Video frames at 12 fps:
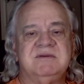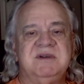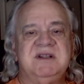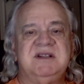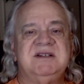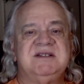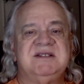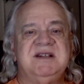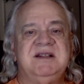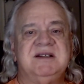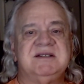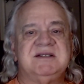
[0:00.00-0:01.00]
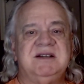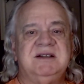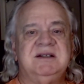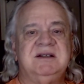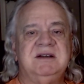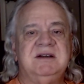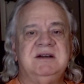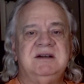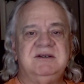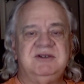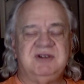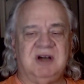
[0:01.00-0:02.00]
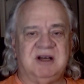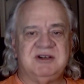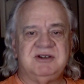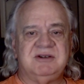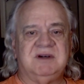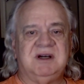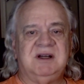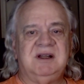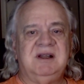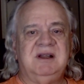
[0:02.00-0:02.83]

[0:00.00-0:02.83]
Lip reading: We see this in Joshua,